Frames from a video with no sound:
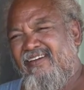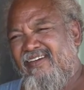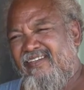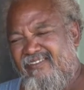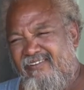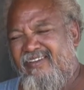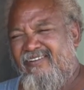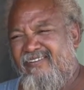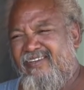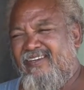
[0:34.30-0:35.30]
And during
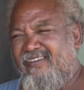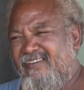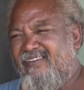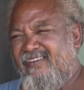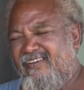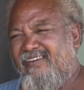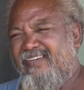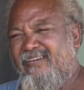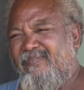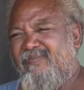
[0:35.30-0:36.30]
all that
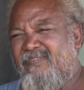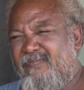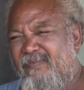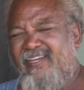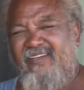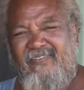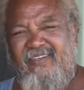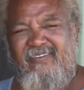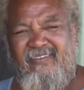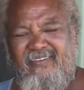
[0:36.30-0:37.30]
time in spring,
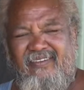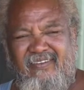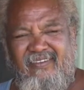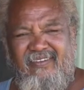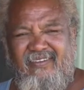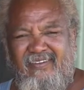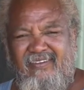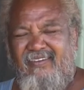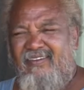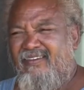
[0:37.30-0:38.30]

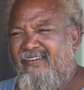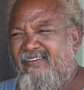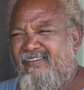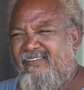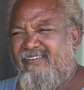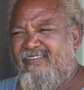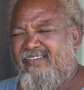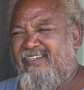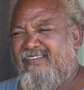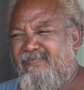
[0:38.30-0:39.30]
a lot of
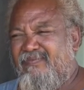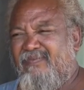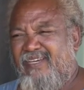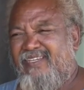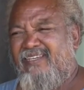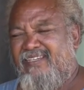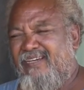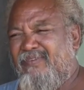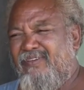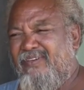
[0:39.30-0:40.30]
things, bad things
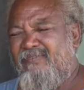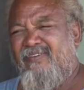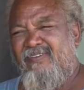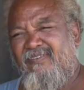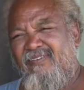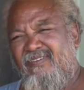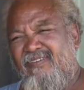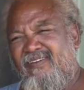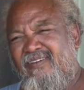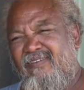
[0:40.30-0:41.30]
happened to everyone
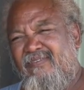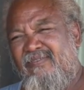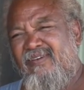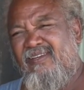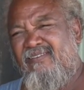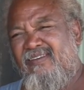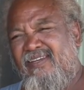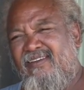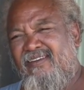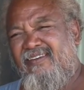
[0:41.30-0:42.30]
on the river and all
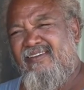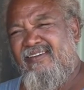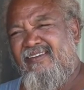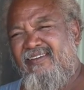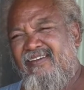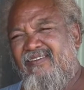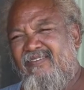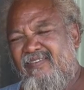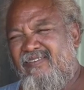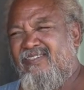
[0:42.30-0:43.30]
that.
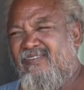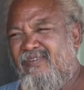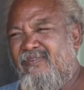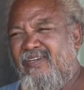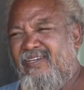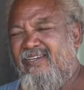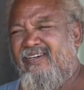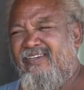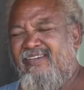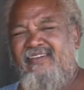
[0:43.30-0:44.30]
When he was all working
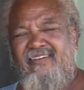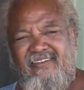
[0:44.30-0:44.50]
hard